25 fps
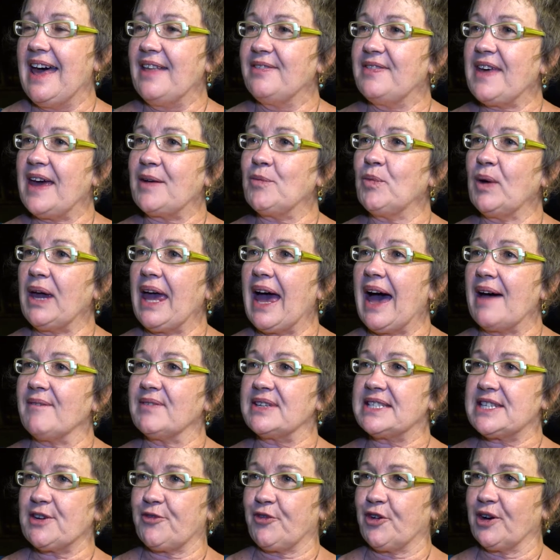then we have
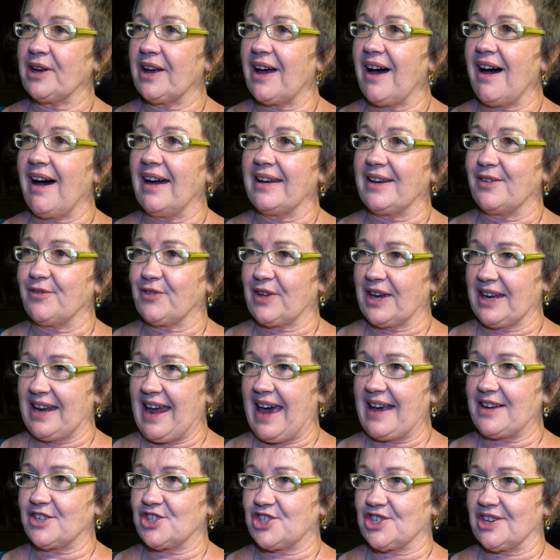a different kind of
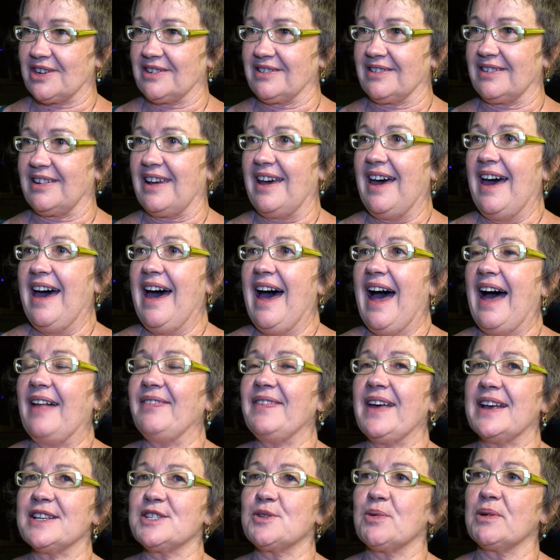connection.
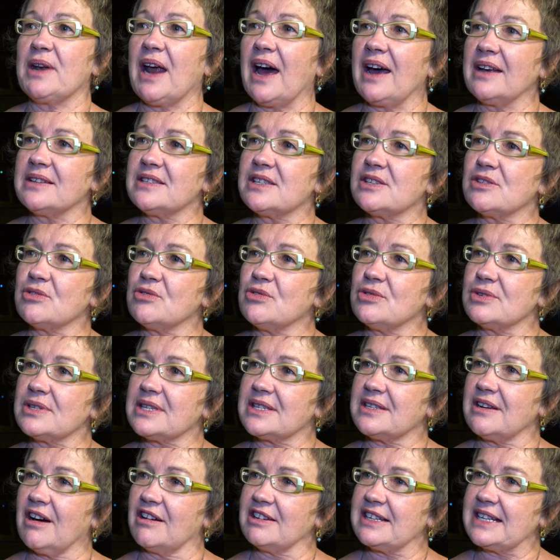And that's what I saw
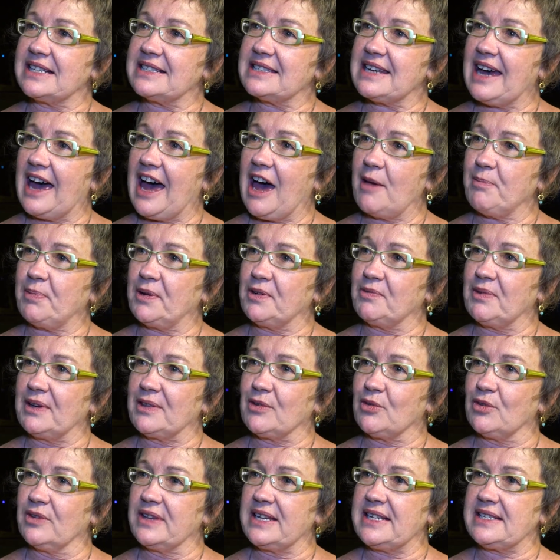starting to happen
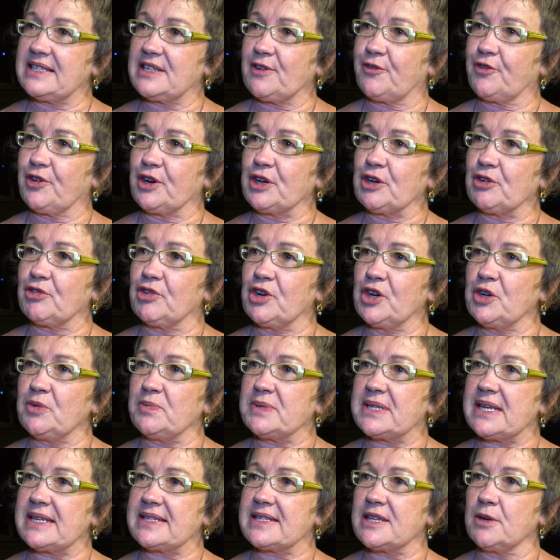with all these different
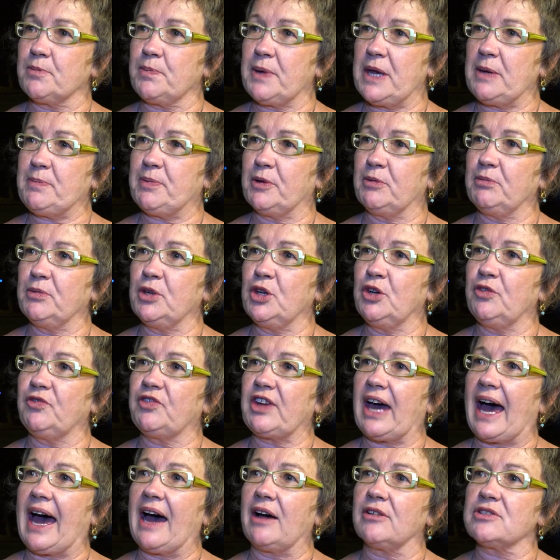groups, is that people
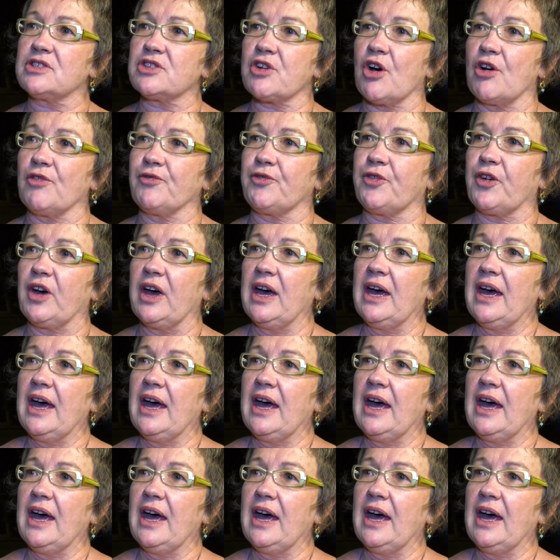moved out of